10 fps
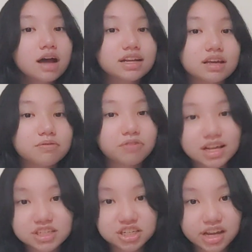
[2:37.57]
they
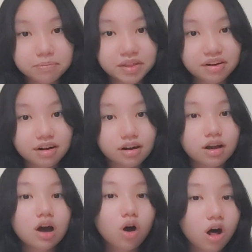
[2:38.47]
fat-shamed her,
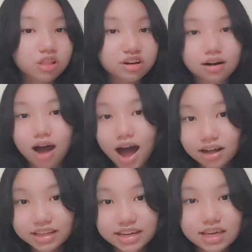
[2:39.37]
called her
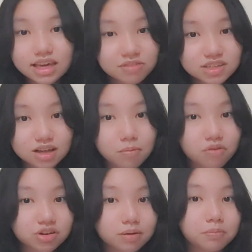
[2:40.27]
ugly, even some
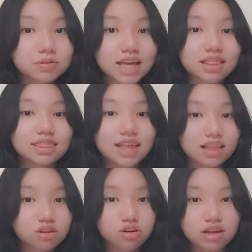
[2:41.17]
of them sent
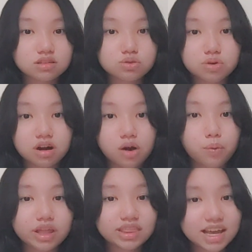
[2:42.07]
death threats to her
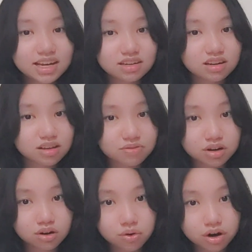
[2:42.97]
when they didn't
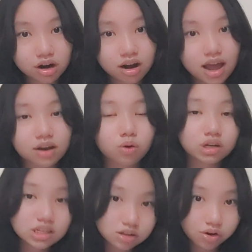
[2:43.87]
even know her and
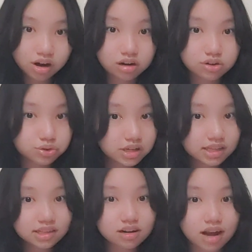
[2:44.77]
only saw her through the
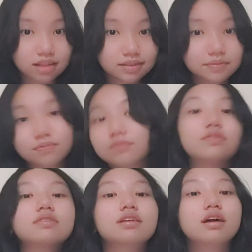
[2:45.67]
internet.
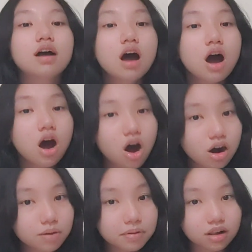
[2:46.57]

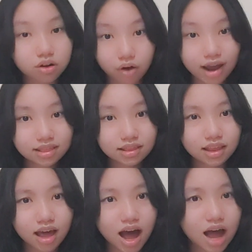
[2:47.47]
Horrible, right?
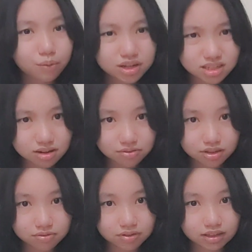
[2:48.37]
I wasn't even
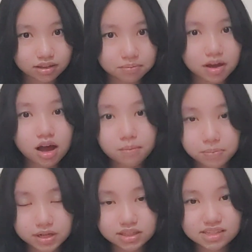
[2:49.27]
the victim,
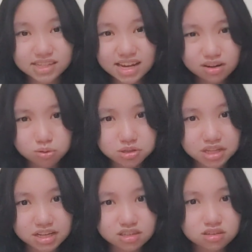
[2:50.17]
but saying those
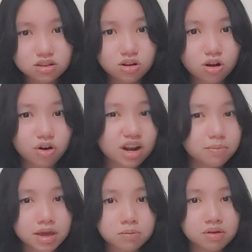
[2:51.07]
things already
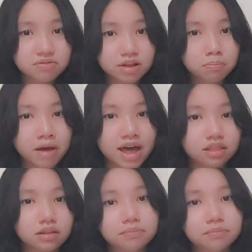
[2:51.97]
made me feel bad.